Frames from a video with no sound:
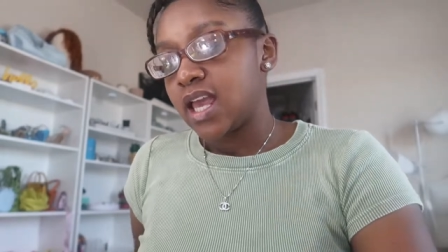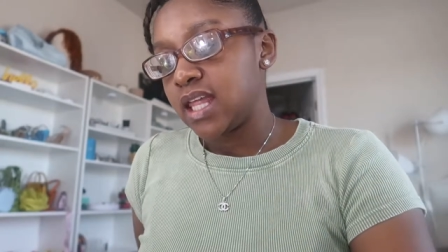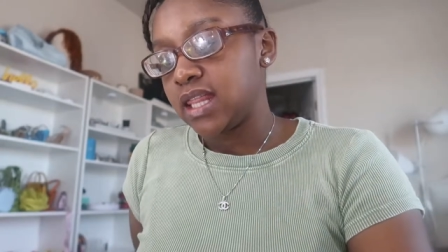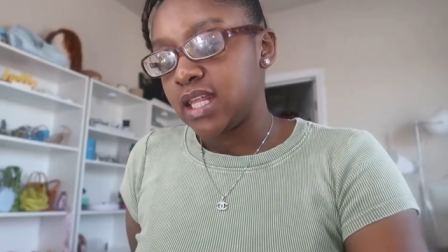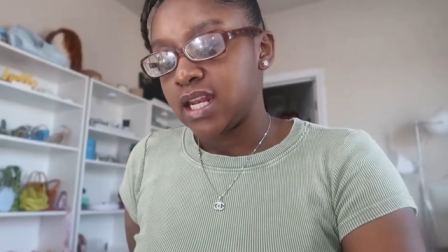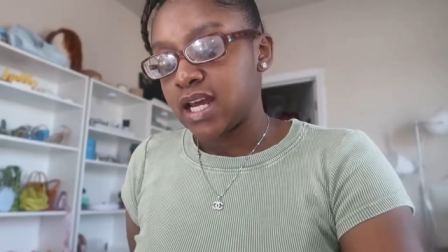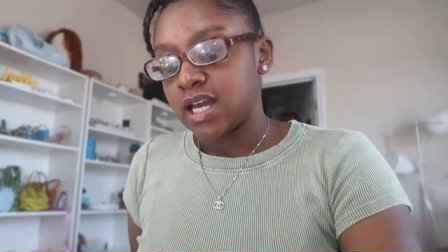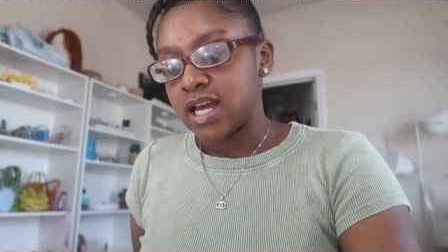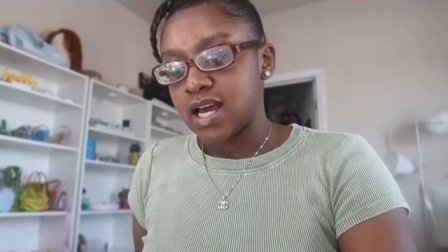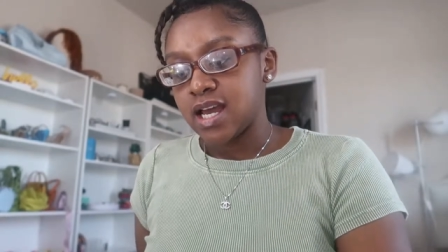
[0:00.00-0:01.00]
and then
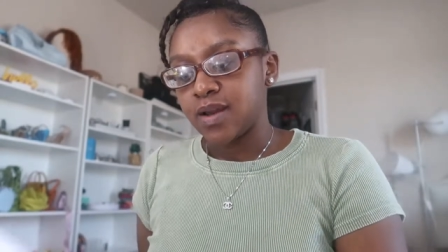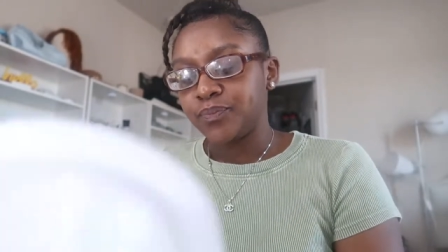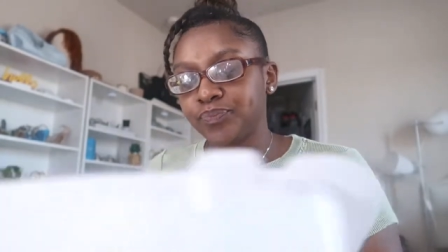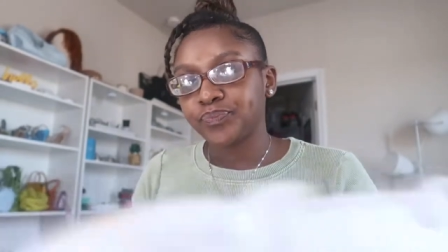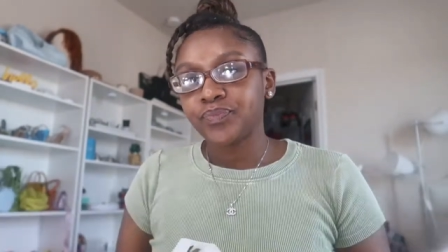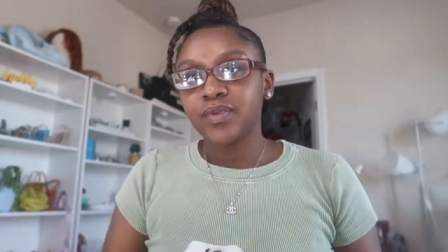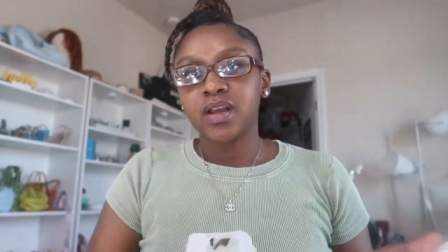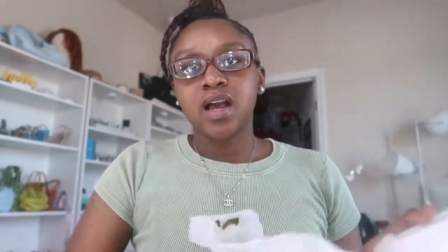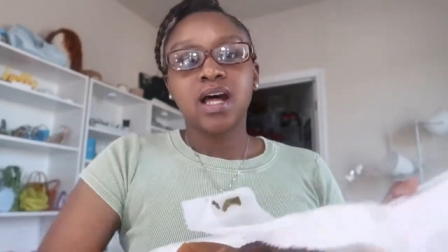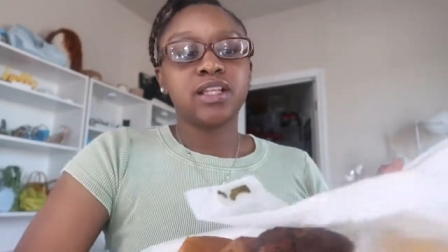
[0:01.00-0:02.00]
I got
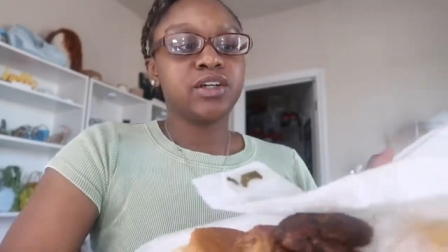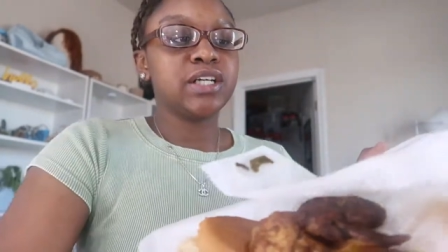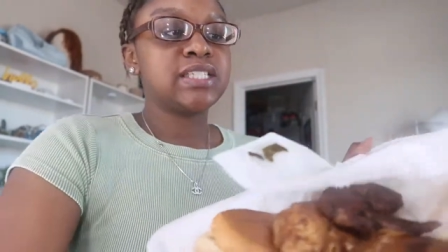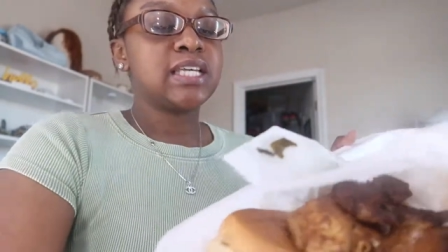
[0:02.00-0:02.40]
collard greens